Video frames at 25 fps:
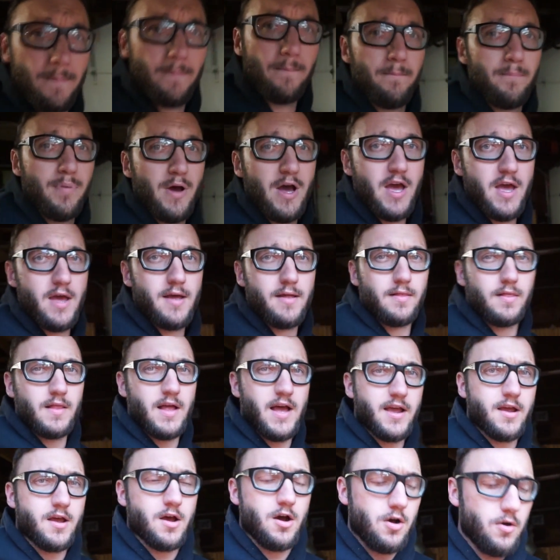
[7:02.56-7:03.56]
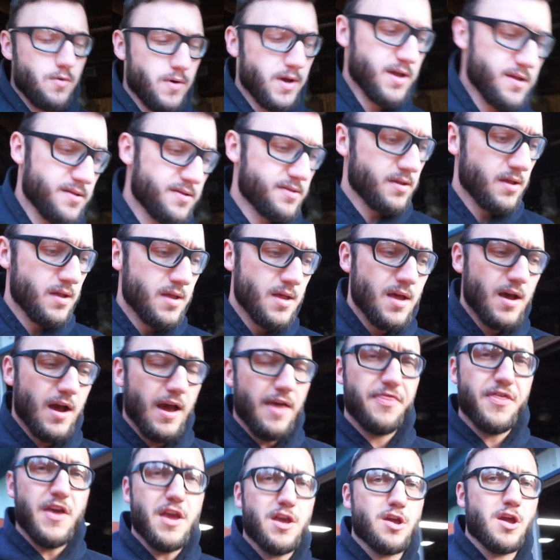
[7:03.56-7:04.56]
But like always, I
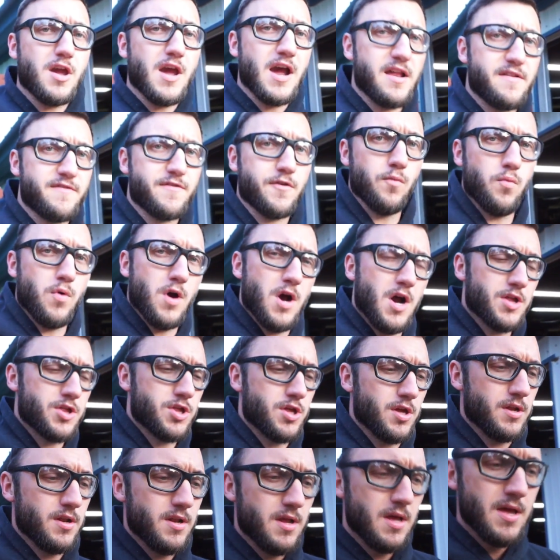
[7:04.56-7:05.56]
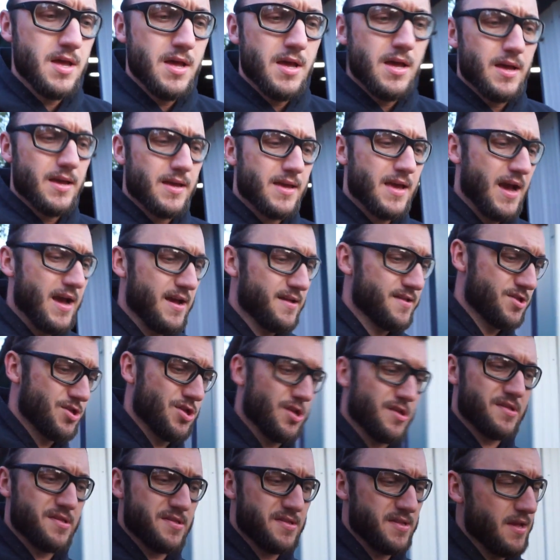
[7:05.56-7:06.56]
thank you guys for watching. Guys,
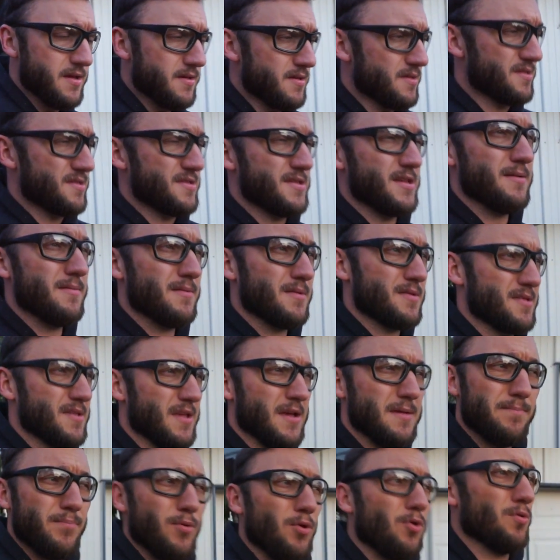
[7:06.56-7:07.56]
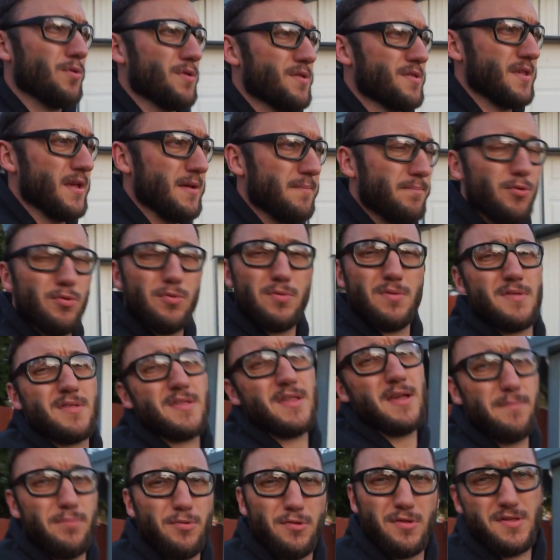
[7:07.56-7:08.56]
just simple
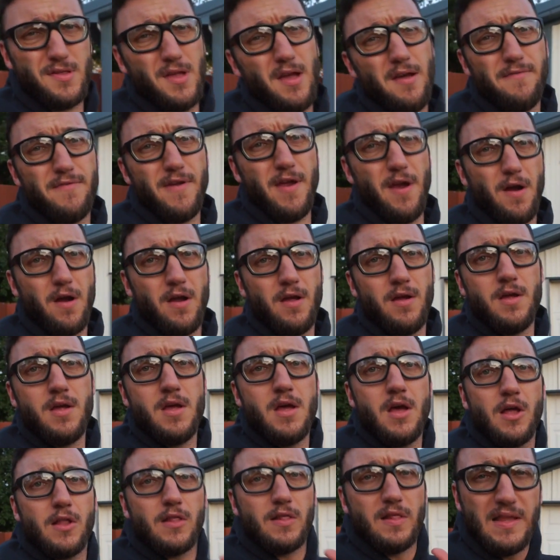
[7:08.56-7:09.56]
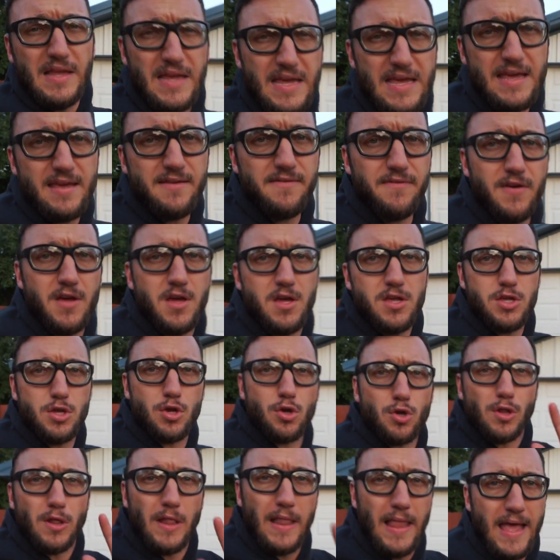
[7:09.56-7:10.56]
stuff here. Leave
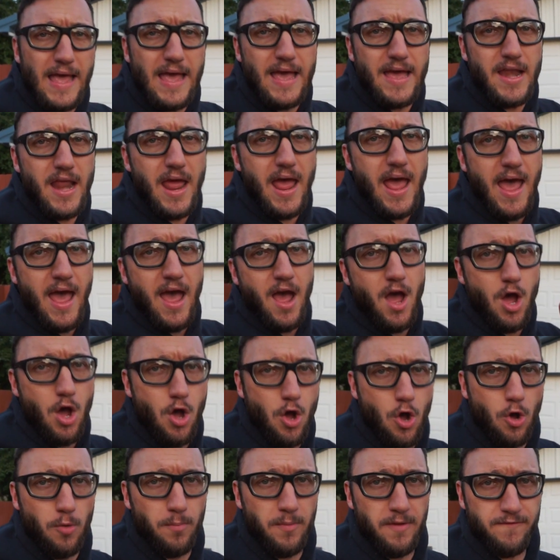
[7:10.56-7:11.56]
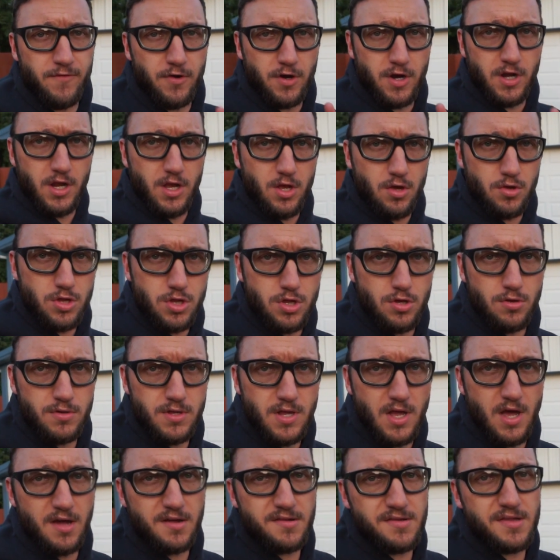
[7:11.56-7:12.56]
your lead at home. If you're gonna go shoot
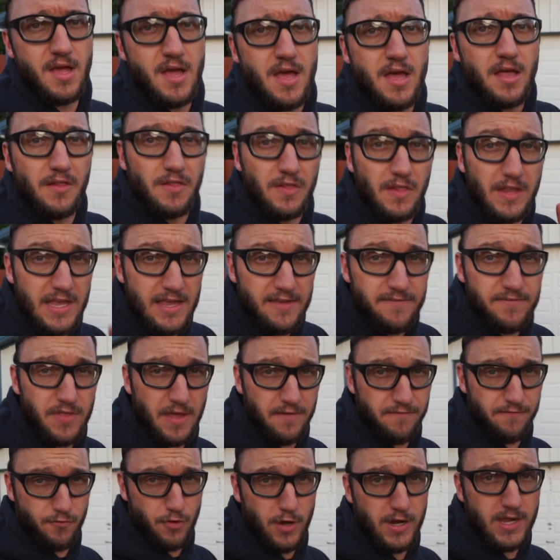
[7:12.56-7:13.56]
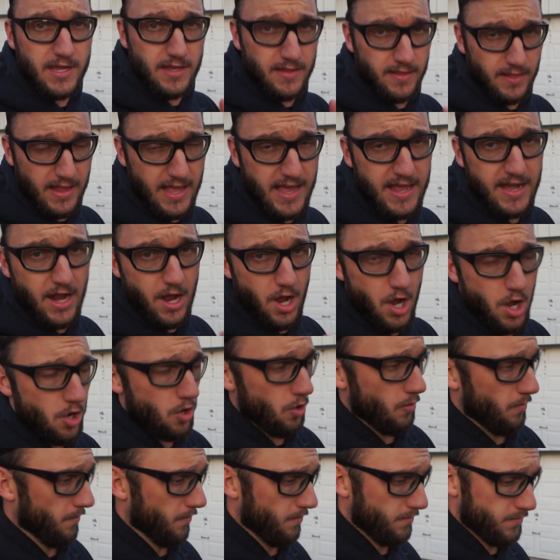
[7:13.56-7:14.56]
ducks, leave the freaking lead at
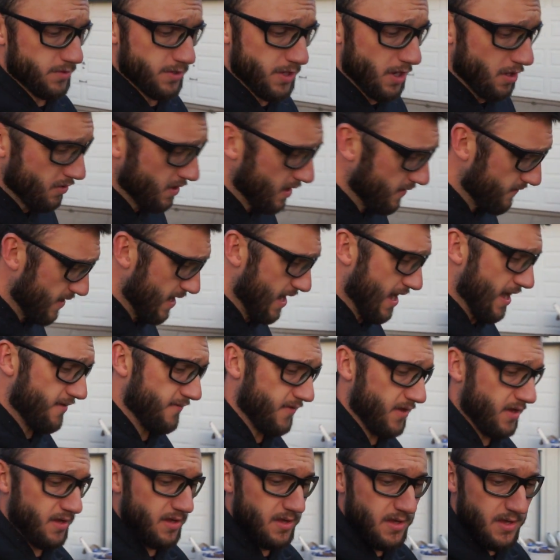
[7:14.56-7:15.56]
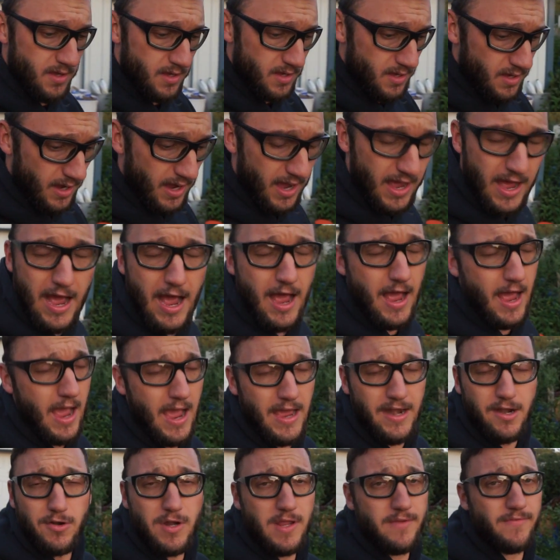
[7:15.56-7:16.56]
home. Don't even have it,
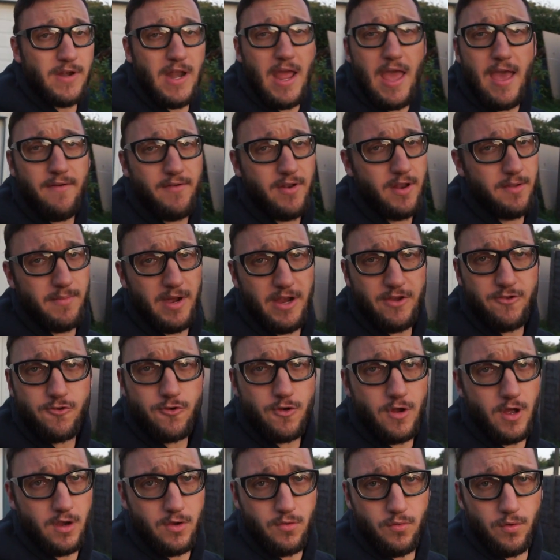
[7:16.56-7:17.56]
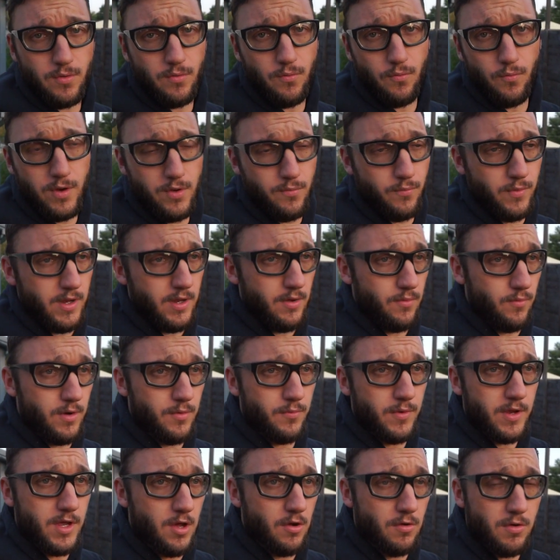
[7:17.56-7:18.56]
I don't even have it in my truck when
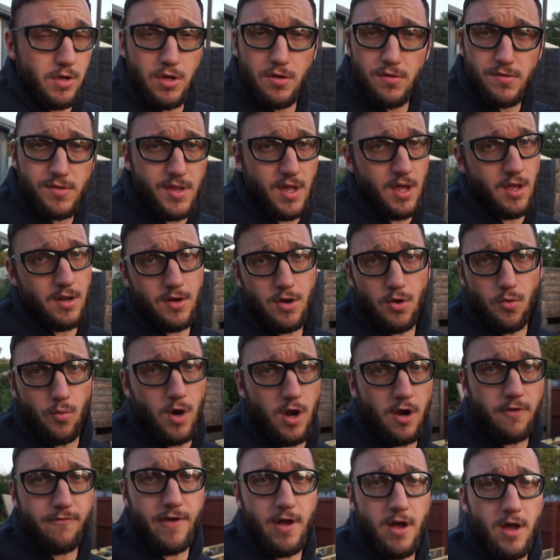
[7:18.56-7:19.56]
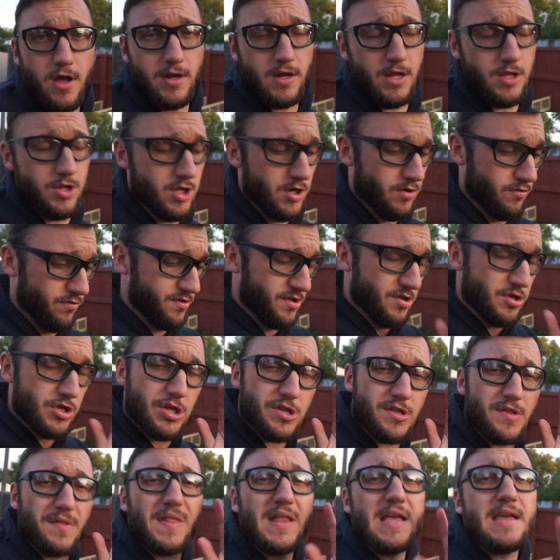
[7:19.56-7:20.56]
we go goose hunting or waterfowl hunting in general. So
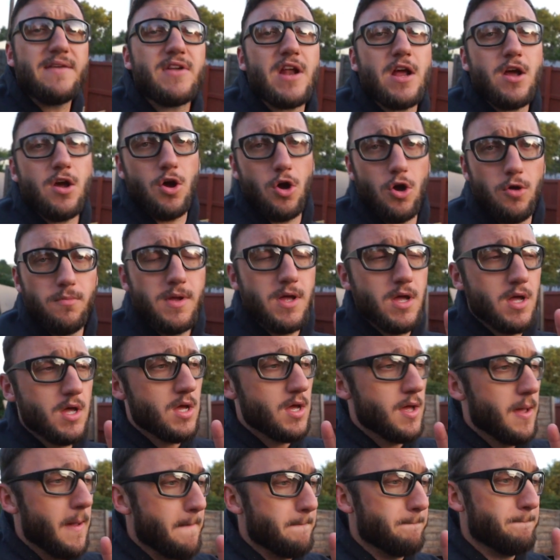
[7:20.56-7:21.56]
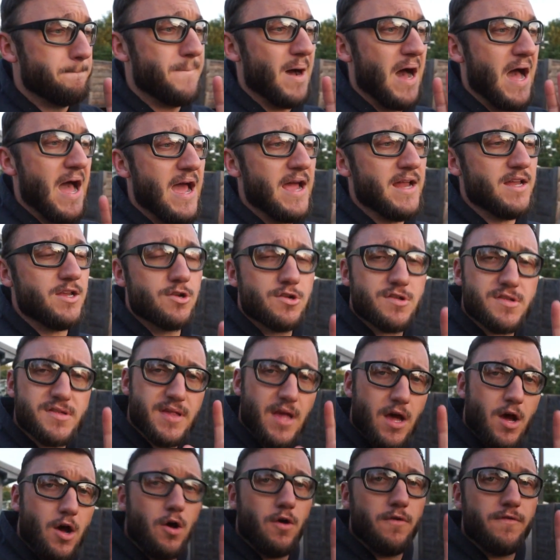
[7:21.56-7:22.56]
just leave it at home. Bide
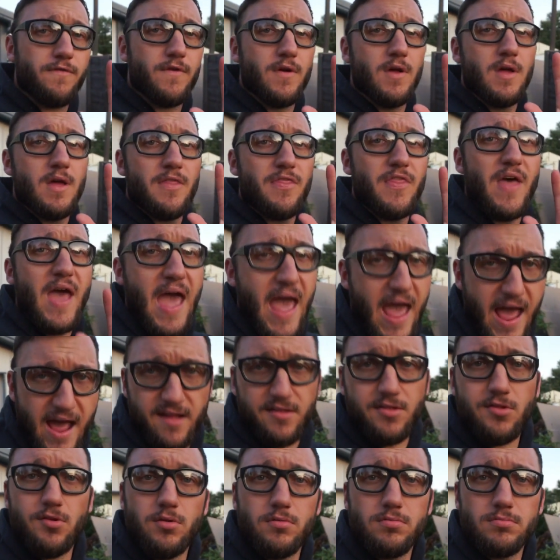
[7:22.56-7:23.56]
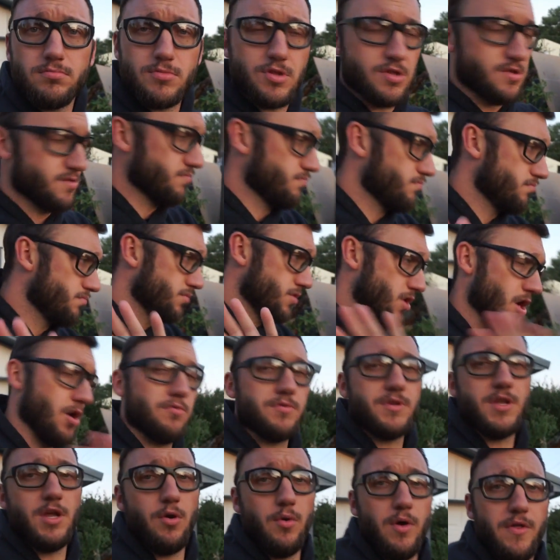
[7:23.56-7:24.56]
yourself the hassle. Just
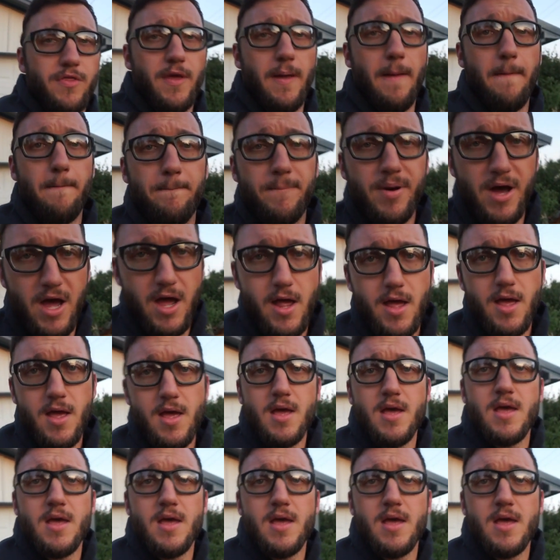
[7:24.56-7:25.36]
don't deal with it. But